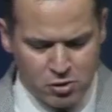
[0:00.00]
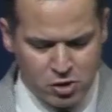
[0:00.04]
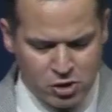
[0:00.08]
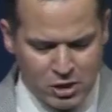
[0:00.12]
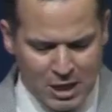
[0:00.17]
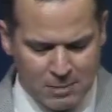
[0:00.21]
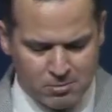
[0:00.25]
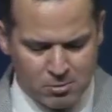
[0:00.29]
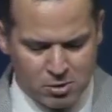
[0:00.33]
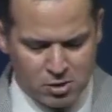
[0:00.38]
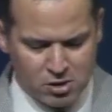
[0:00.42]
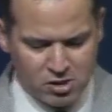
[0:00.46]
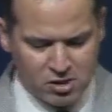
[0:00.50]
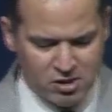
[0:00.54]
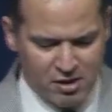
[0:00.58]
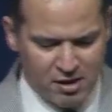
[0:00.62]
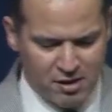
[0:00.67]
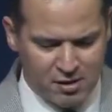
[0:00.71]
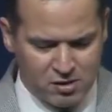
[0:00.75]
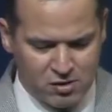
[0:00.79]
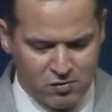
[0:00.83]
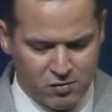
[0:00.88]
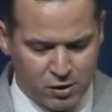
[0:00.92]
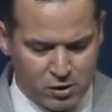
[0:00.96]
chapter
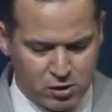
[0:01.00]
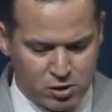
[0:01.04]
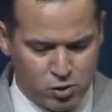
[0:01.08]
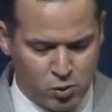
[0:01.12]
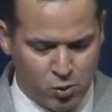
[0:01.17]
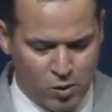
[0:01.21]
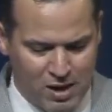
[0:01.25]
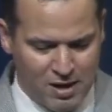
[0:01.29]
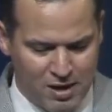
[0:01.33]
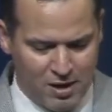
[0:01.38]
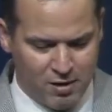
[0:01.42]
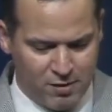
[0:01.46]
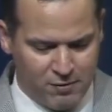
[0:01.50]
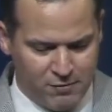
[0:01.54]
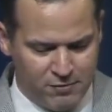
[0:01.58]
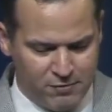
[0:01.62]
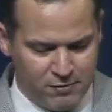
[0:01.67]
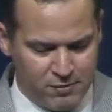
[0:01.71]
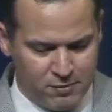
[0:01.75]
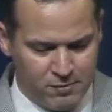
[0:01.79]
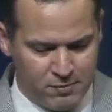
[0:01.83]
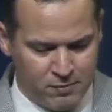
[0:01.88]
6, verse 12